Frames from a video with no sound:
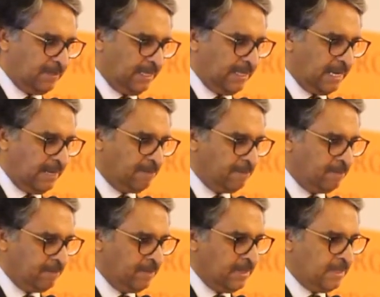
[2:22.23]
And I am
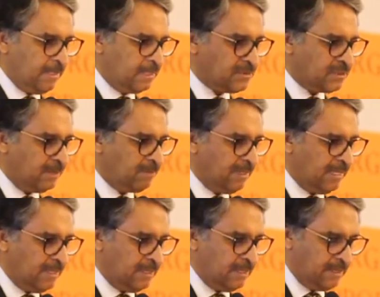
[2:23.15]

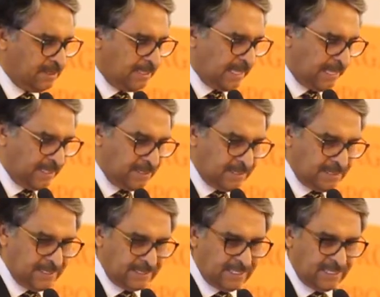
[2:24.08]
extremely
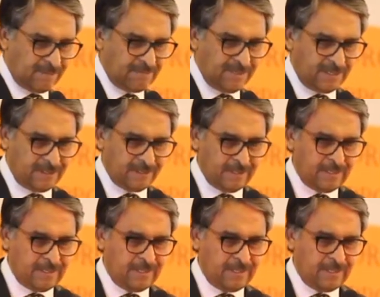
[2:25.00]
delighted that I have been